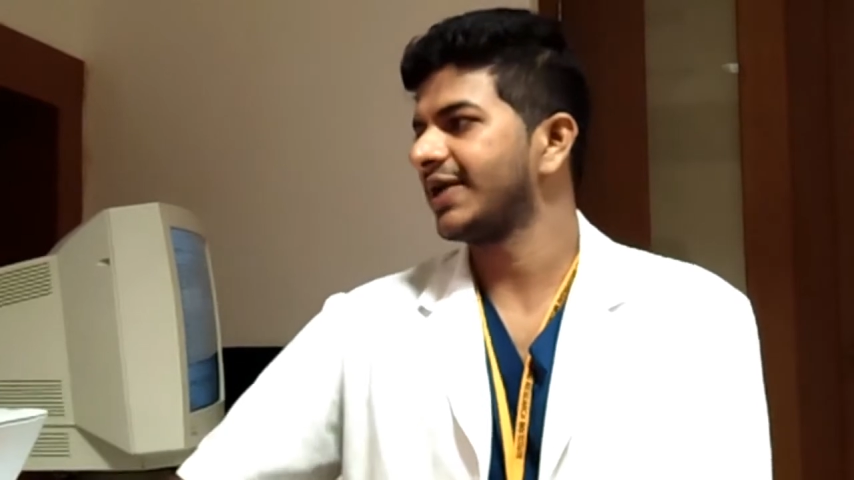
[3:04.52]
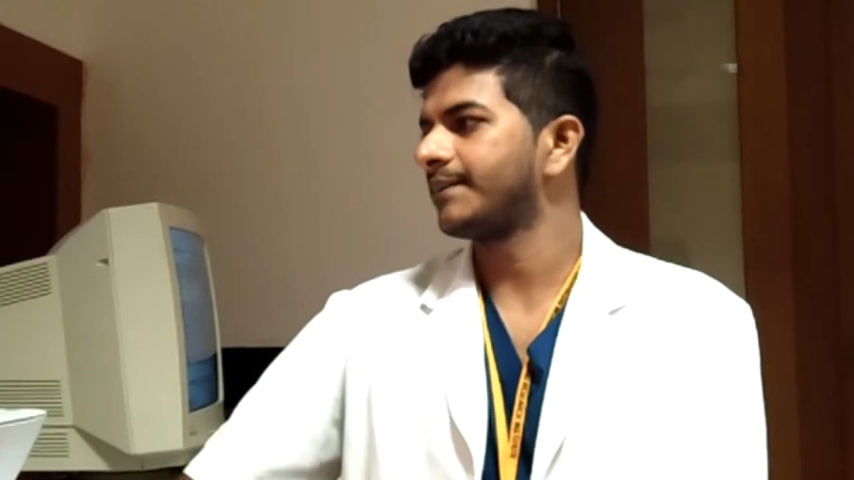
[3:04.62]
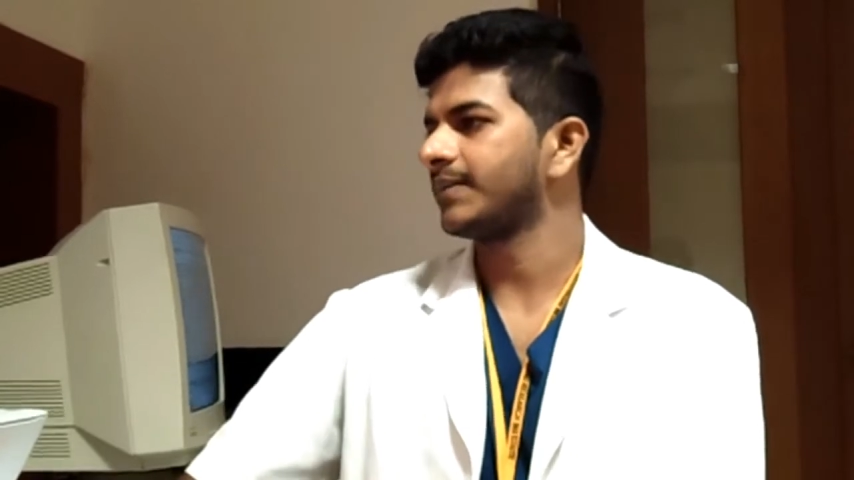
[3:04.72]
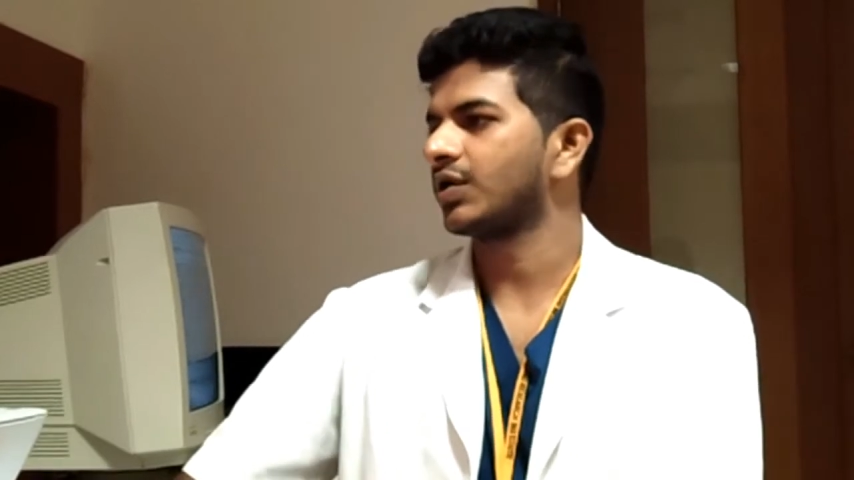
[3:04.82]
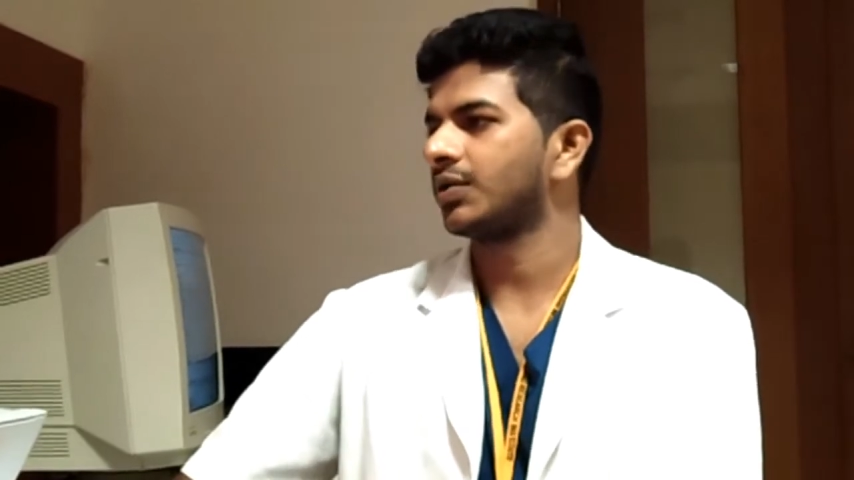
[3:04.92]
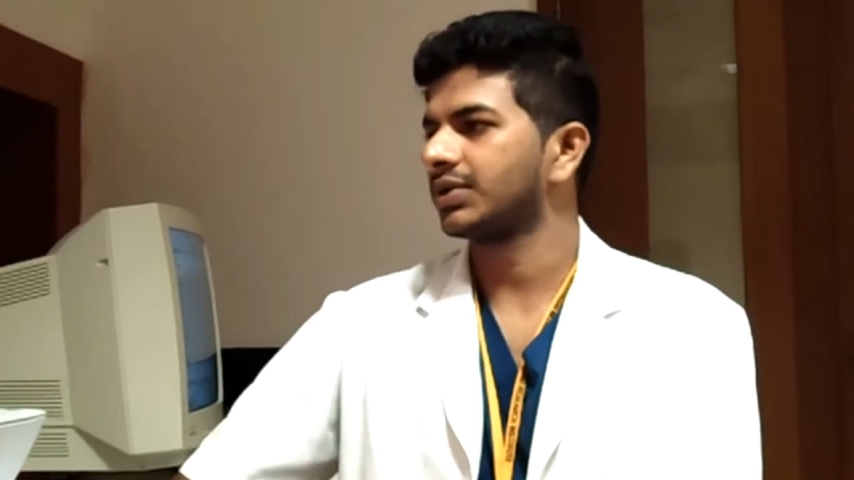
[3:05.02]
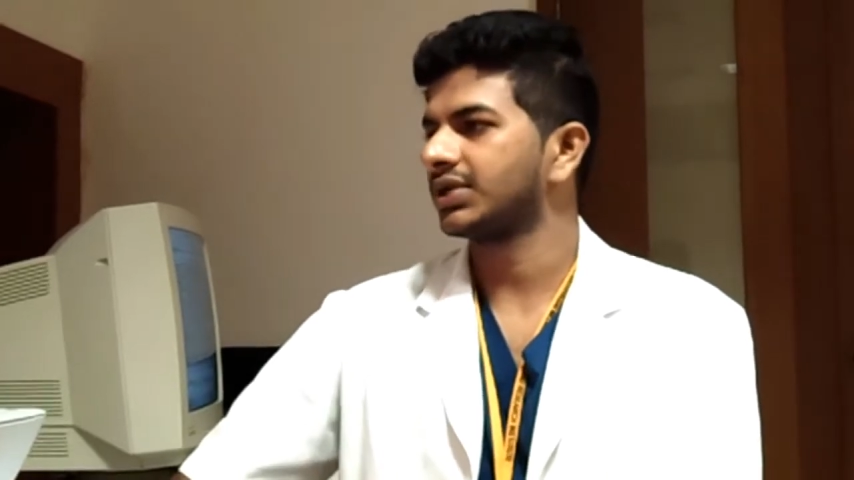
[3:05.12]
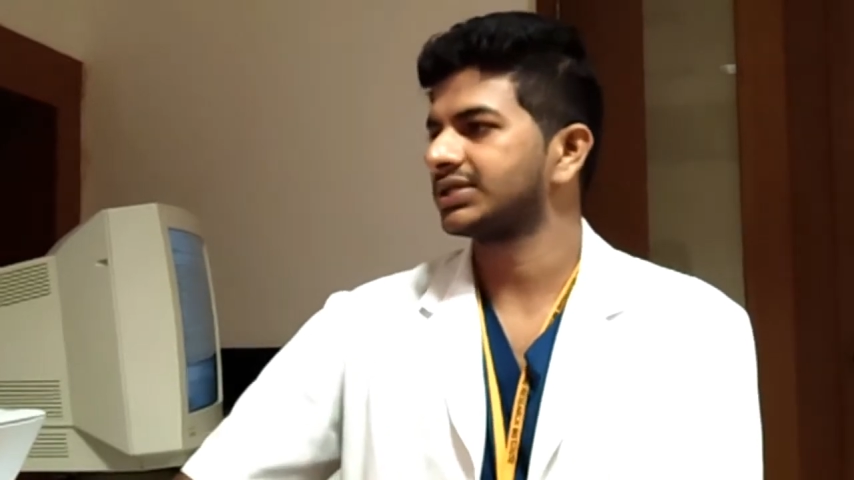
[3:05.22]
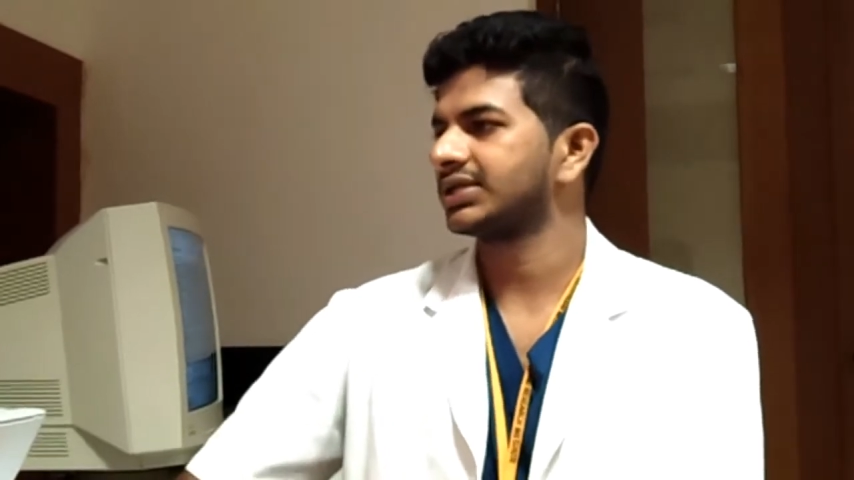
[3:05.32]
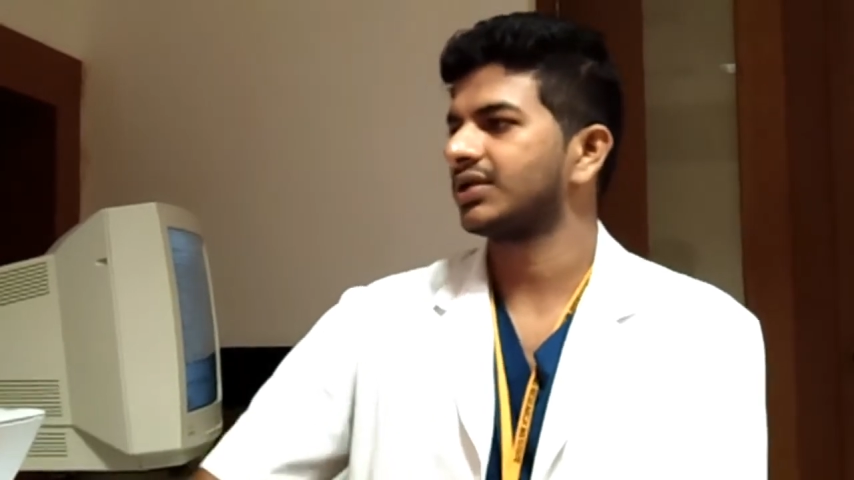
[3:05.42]
shape,
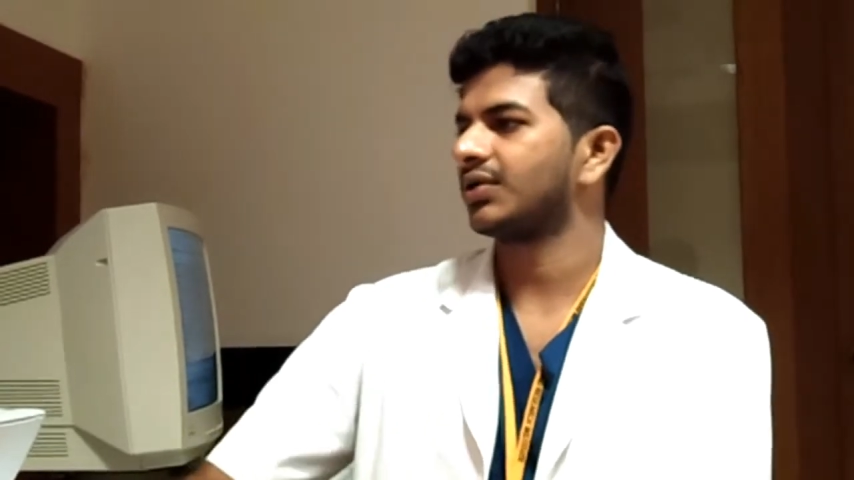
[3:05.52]
composition, and